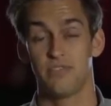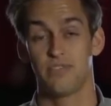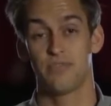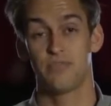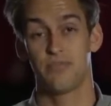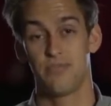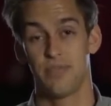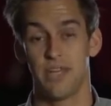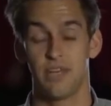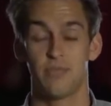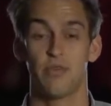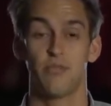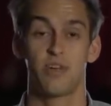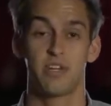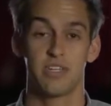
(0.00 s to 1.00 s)
So from there,
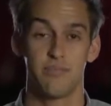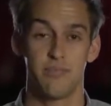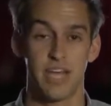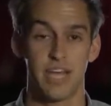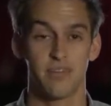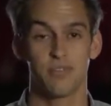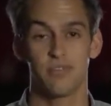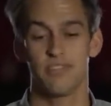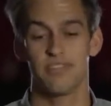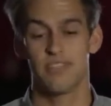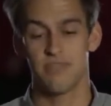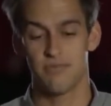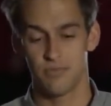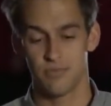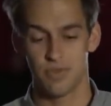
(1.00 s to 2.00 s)
we worked it backwards,
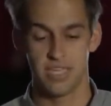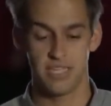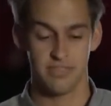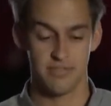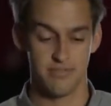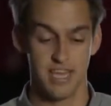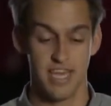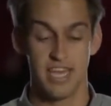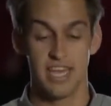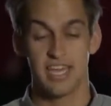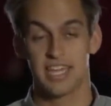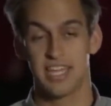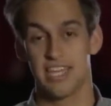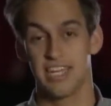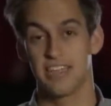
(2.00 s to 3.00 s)
different ways of
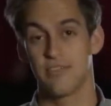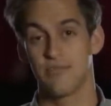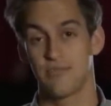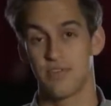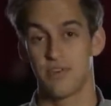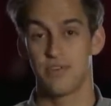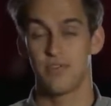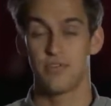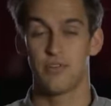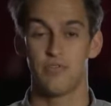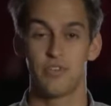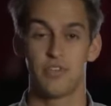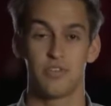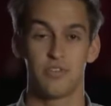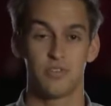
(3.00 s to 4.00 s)
getting the phone
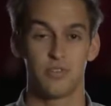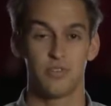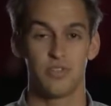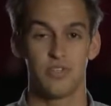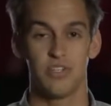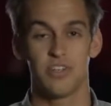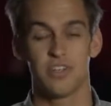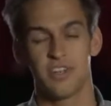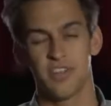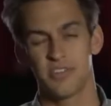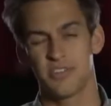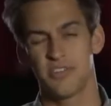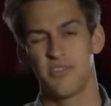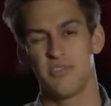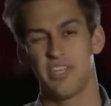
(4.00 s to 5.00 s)
over your shoulder. You can
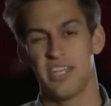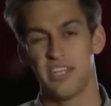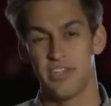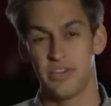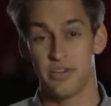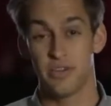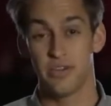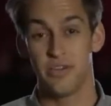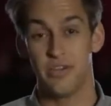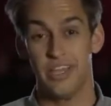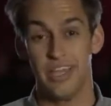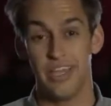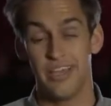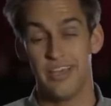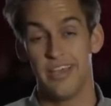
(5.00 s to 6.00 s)
also do it into your
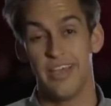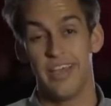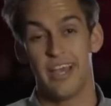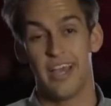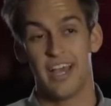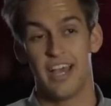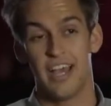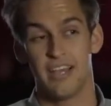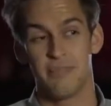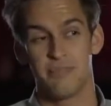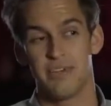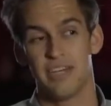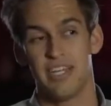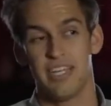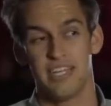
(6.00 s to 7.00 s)
hoodie,
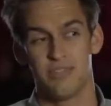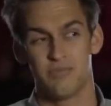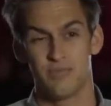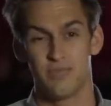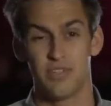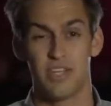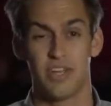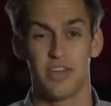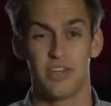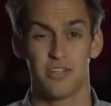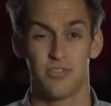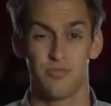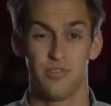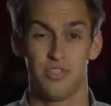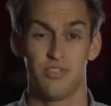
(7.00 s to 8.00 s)
but it's really hard
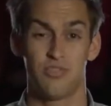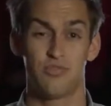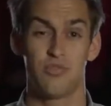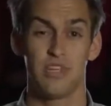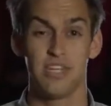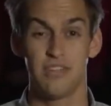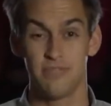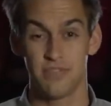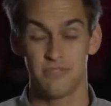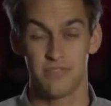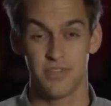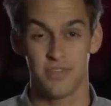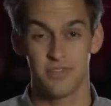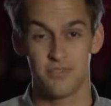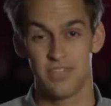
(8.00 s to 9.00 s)
to retrieve the
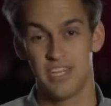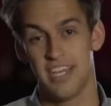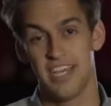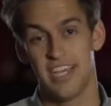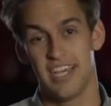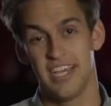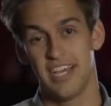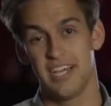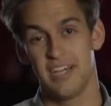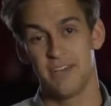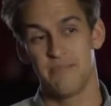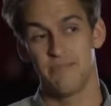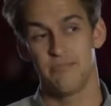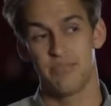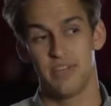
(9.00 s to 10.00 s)
phone.
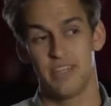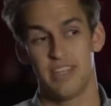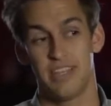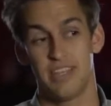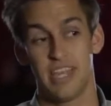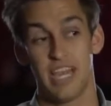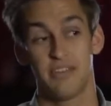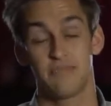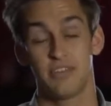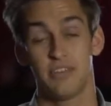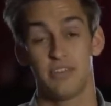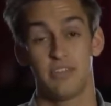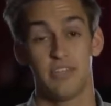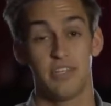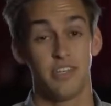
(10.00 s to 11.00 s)
But in that
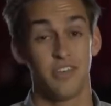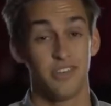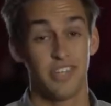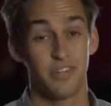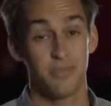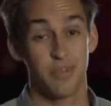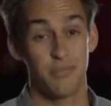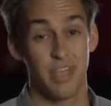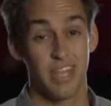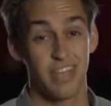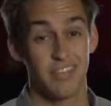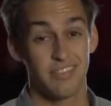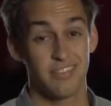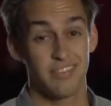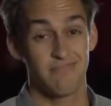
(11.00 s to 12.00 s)
version, you don't need to wear
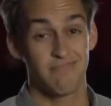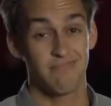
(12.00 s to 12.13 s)
pants.